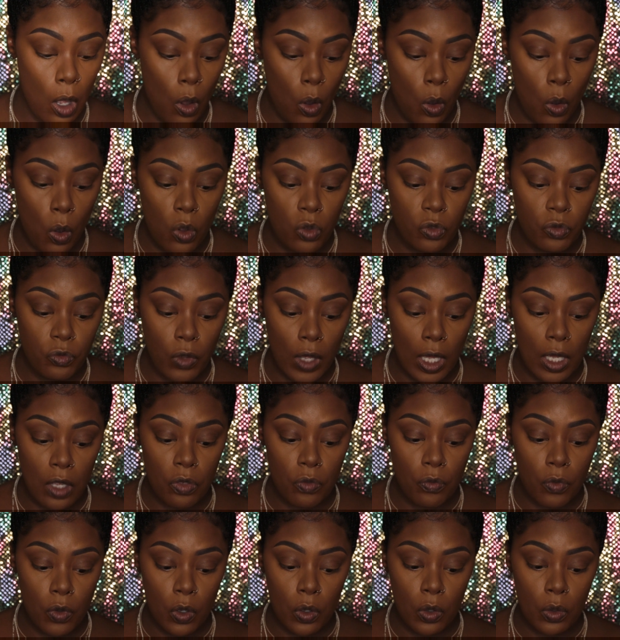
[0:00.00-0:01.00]
Old
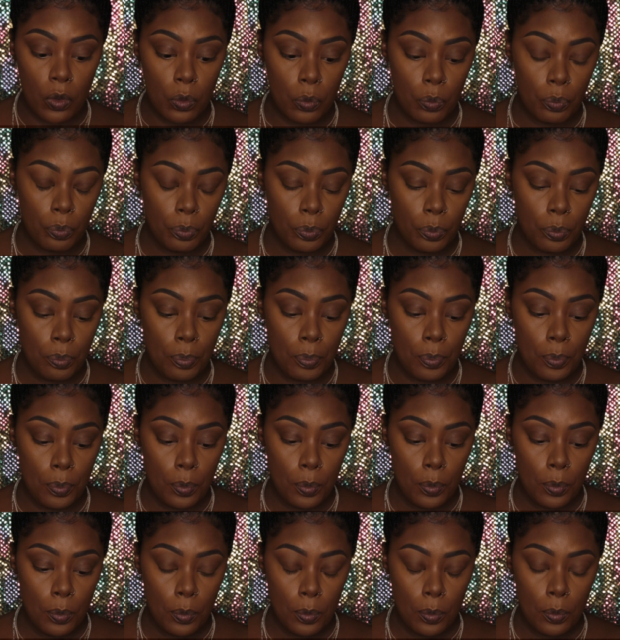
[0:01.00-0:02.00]
Faithful
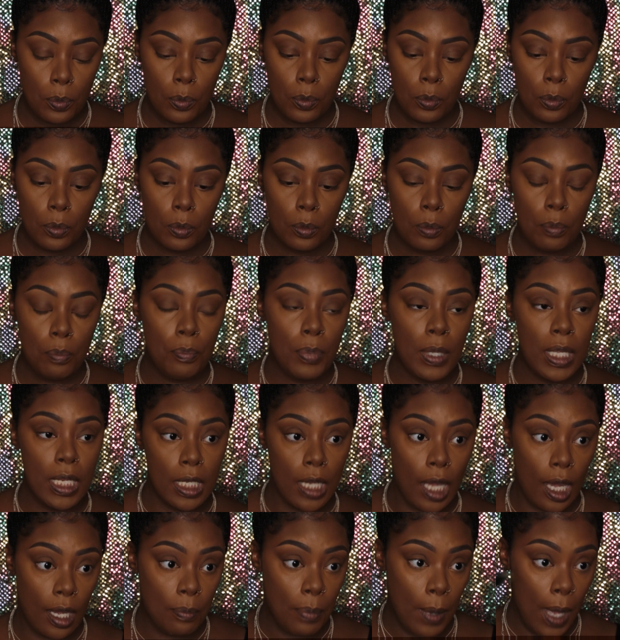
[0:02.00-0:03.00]
Ben
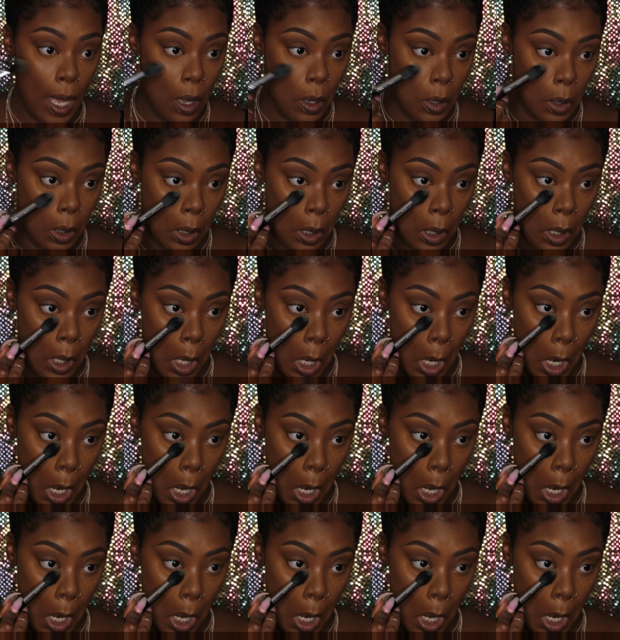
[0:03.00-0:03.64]
Nye powder,